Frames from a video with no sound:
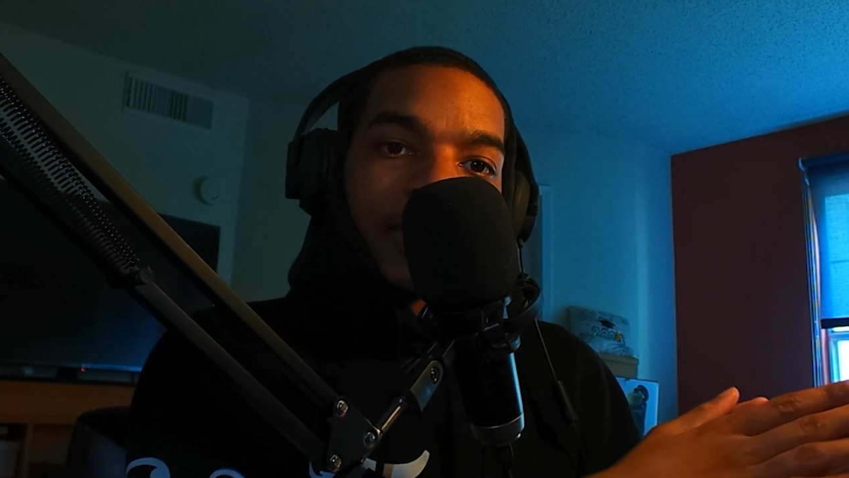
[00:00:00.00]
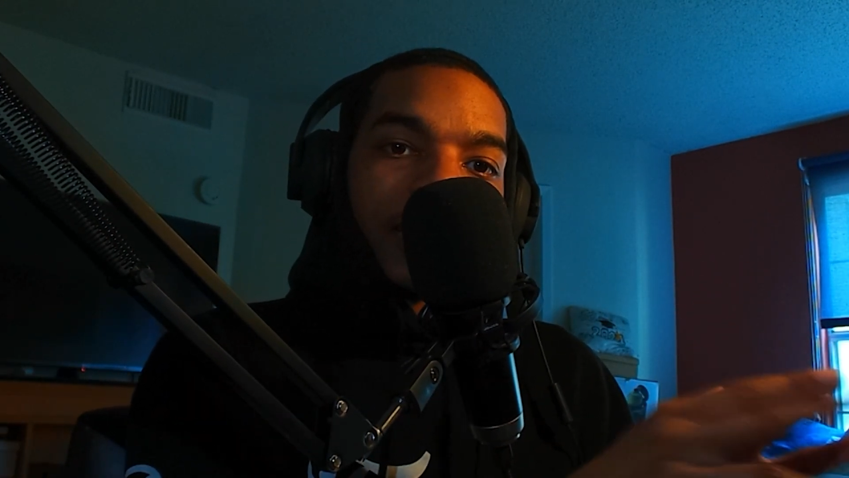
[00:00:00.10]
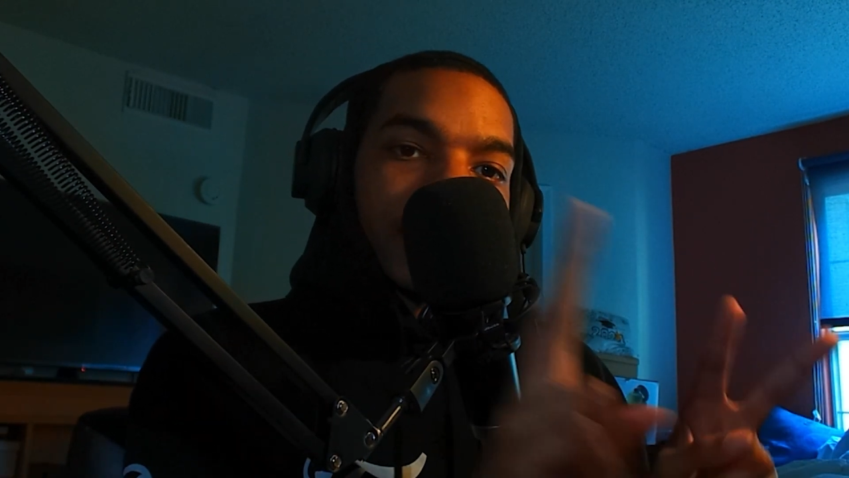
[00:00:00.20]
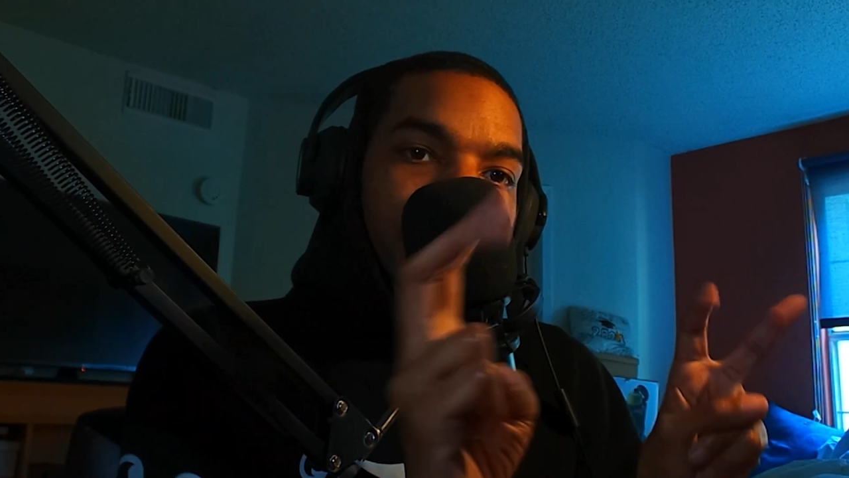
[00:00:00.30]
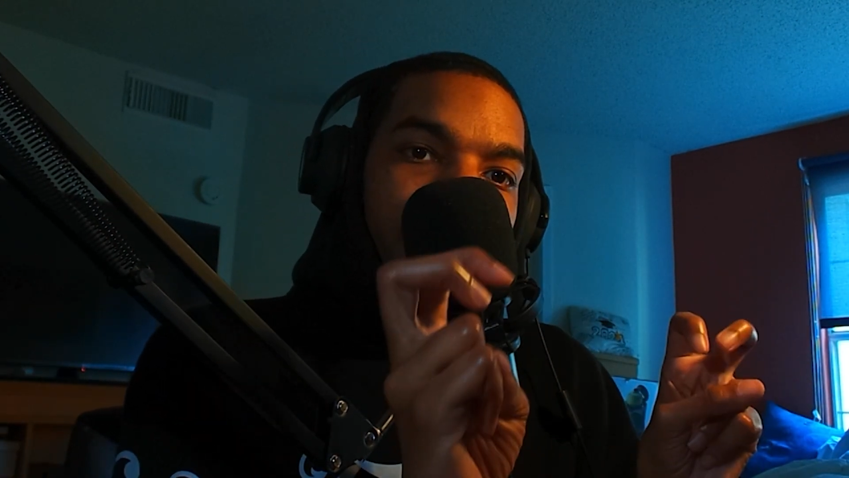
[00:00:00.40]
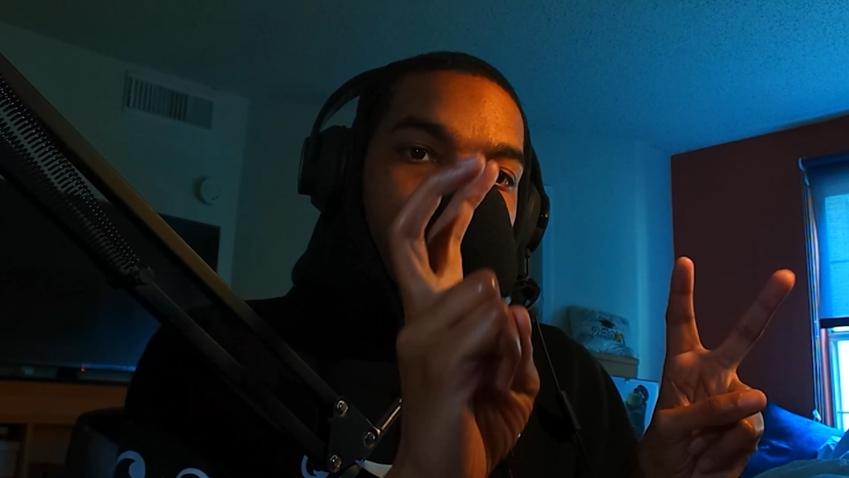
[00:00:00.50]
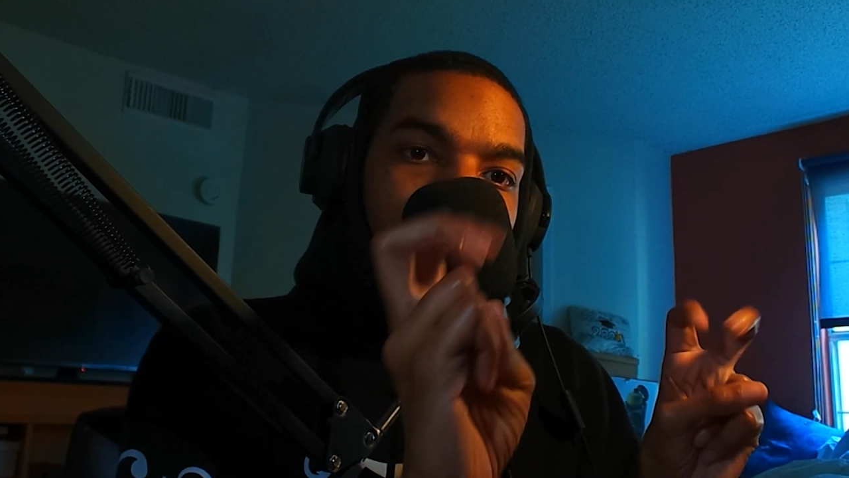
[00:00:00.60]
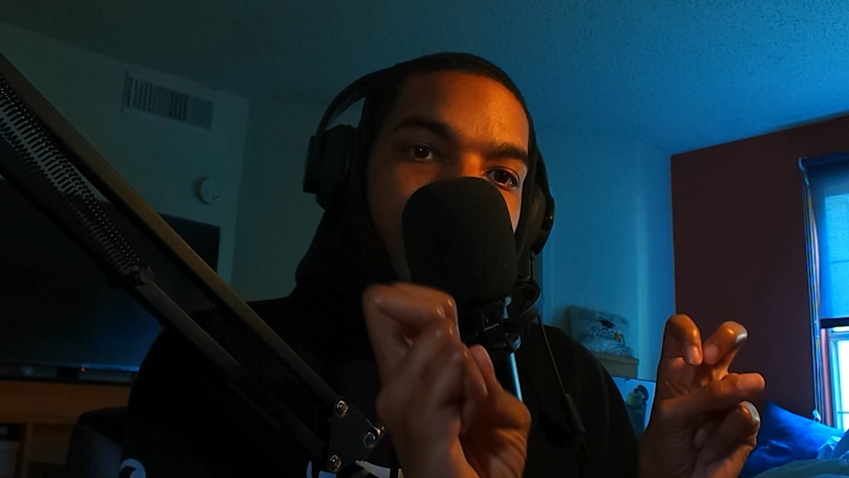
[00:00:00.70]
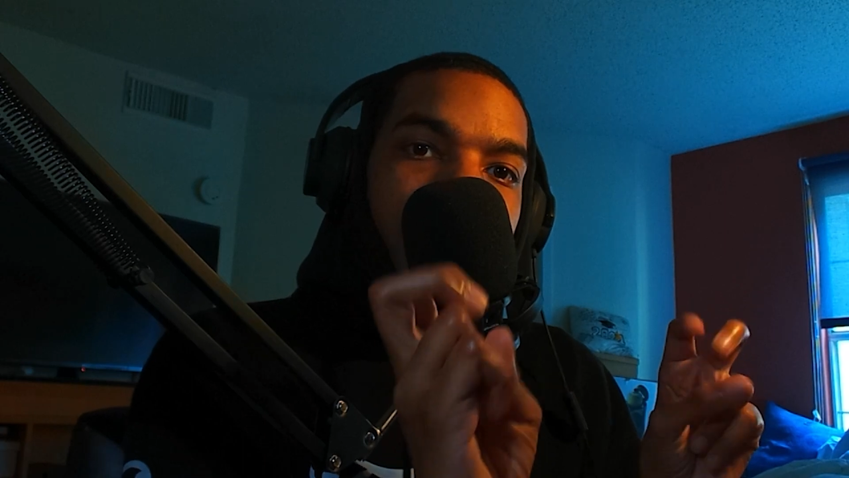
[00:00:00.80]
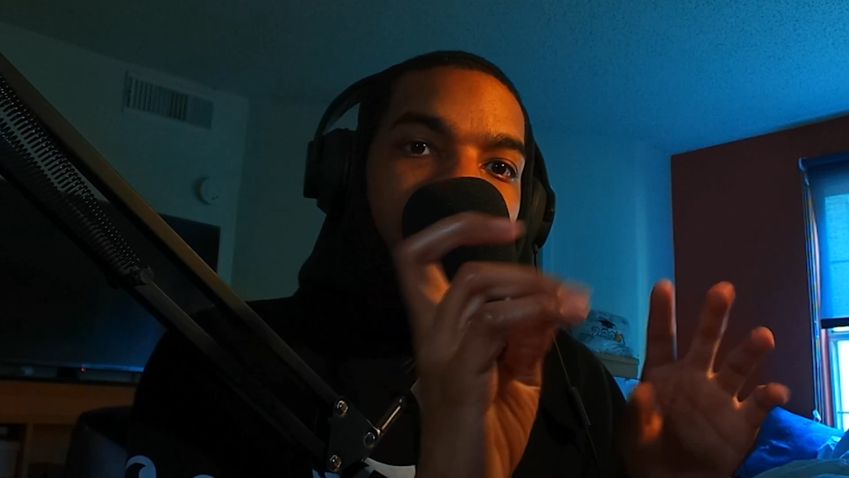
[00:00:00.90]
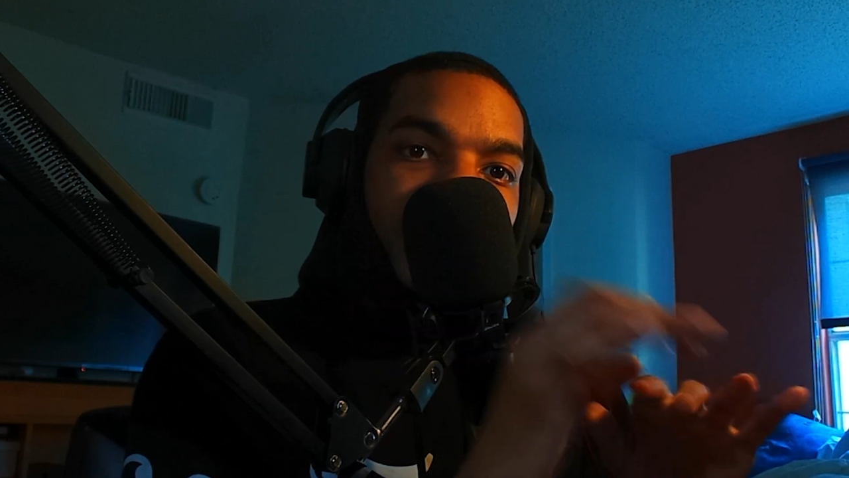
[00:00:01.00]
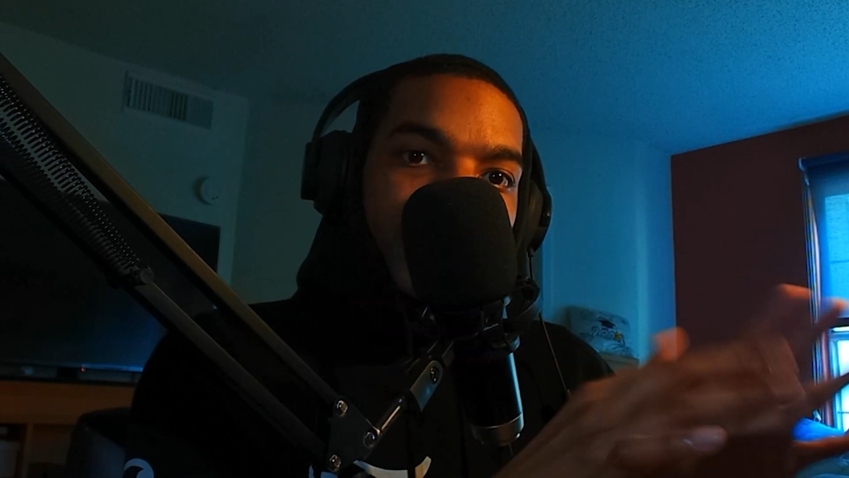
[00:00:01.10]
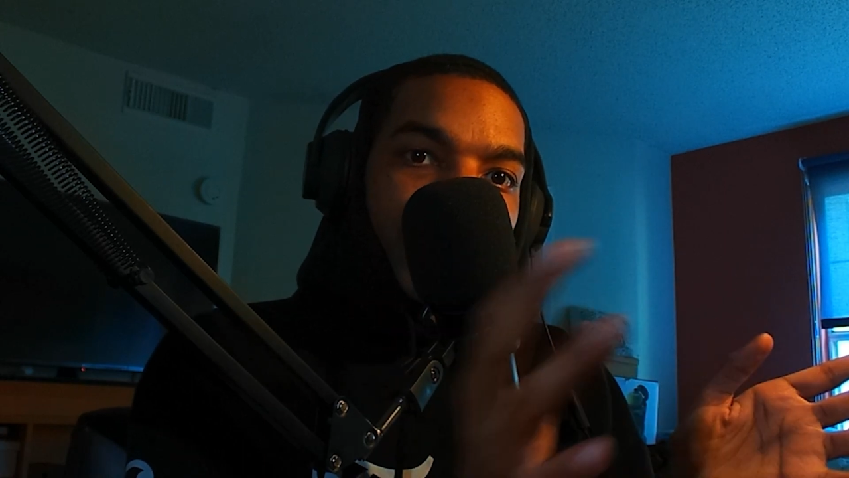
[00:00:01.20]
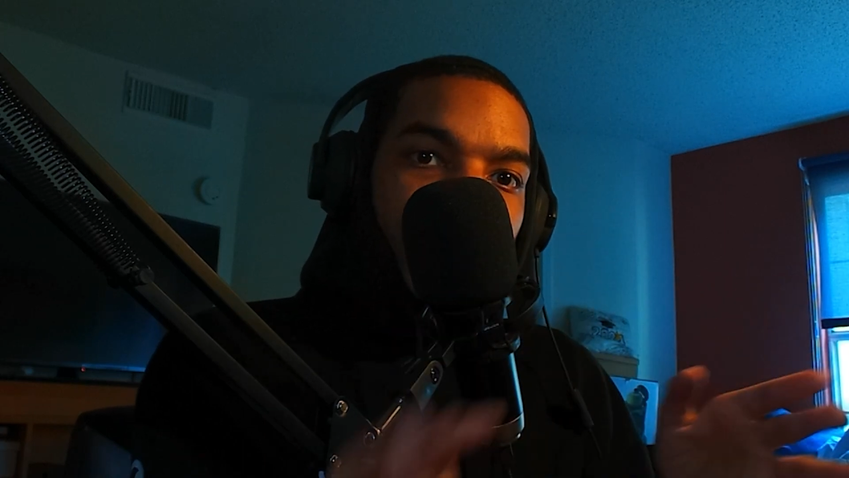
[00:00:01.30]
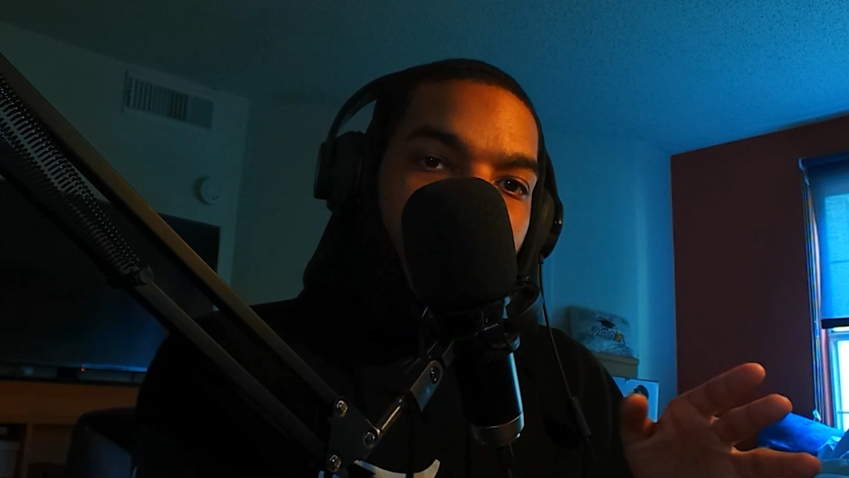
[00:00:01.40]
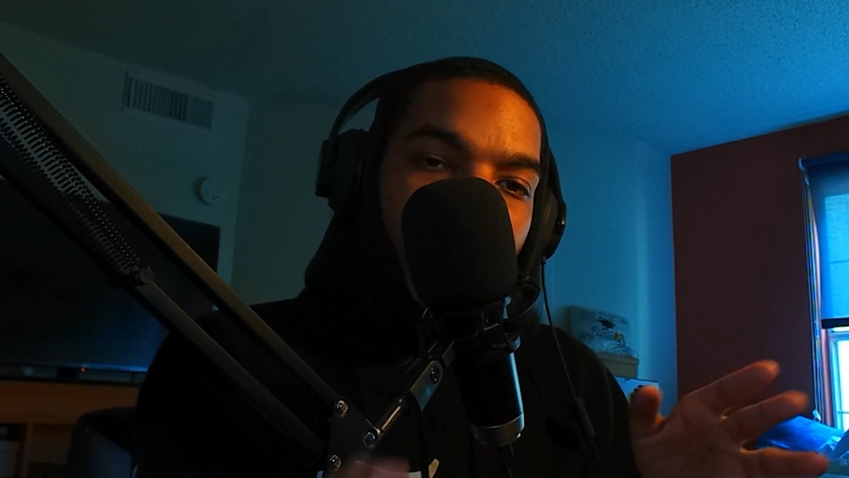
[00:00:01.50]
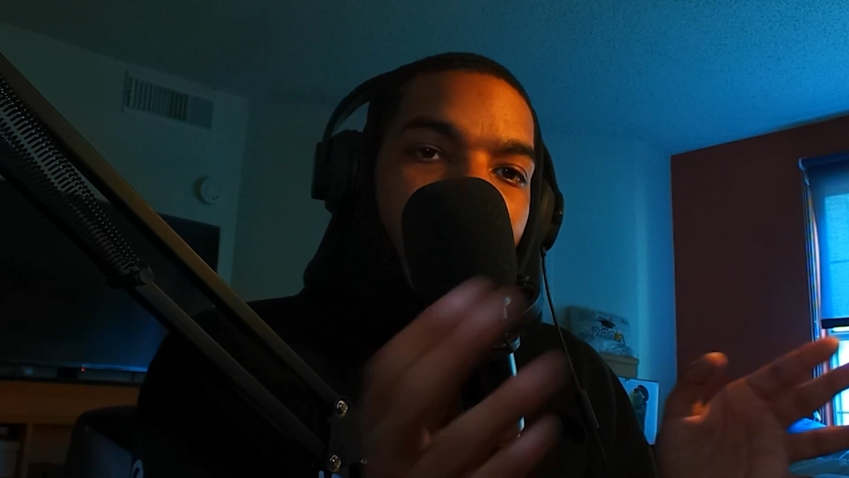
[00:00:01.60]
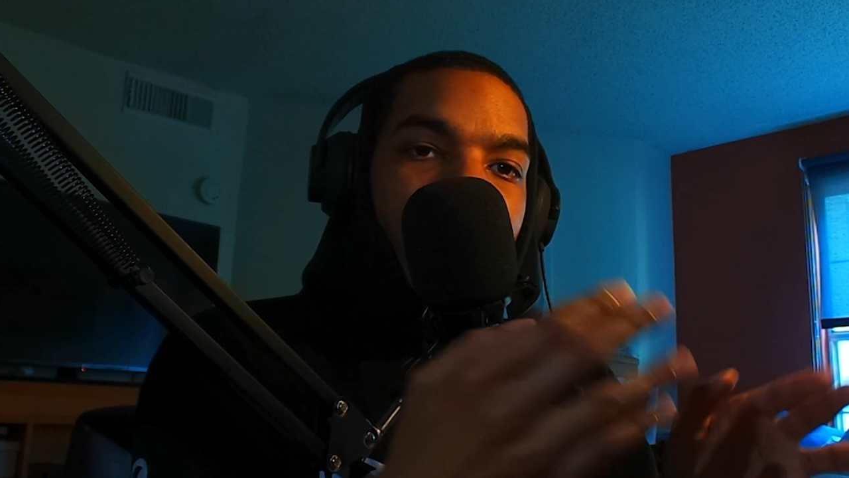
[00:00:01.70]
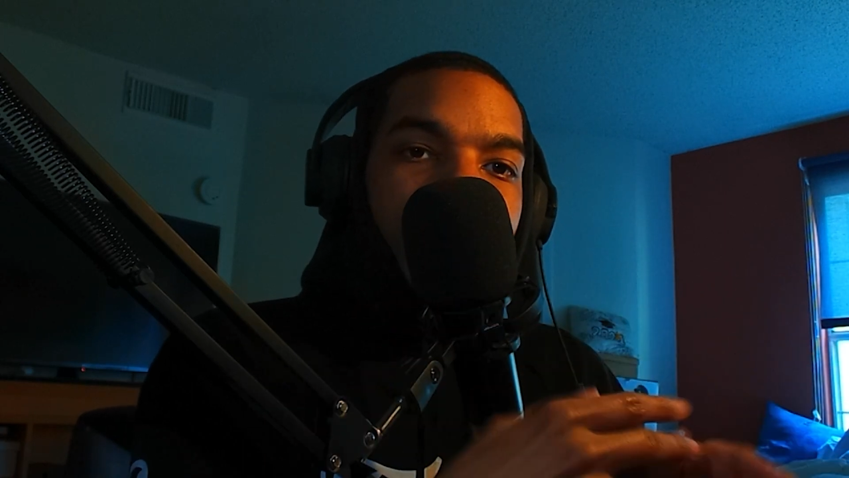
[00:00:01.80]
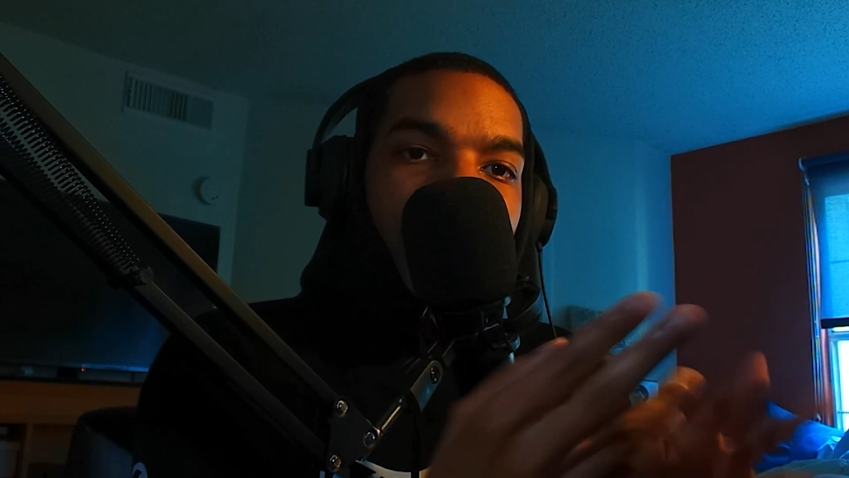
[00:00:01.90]
the DLC full
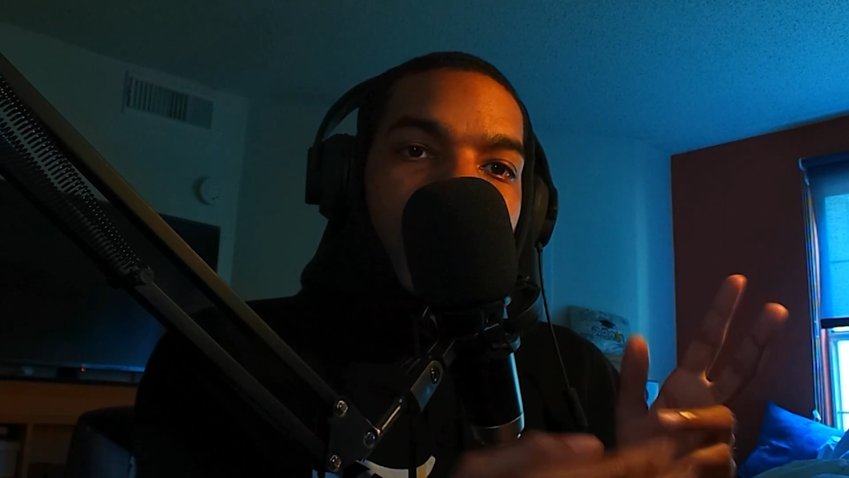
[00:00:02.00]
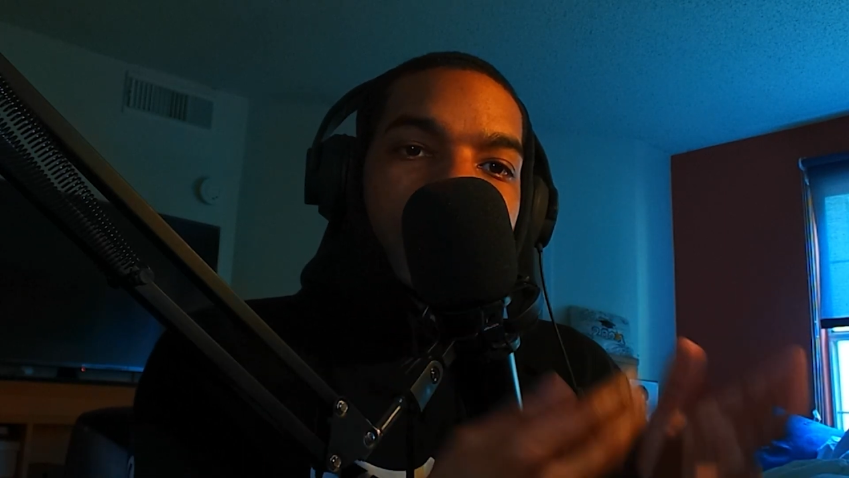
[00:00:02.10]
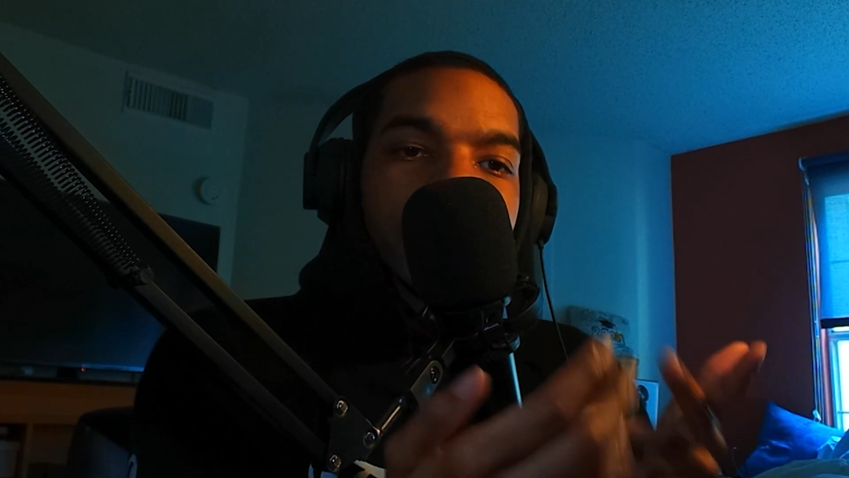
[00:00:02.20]
game kind of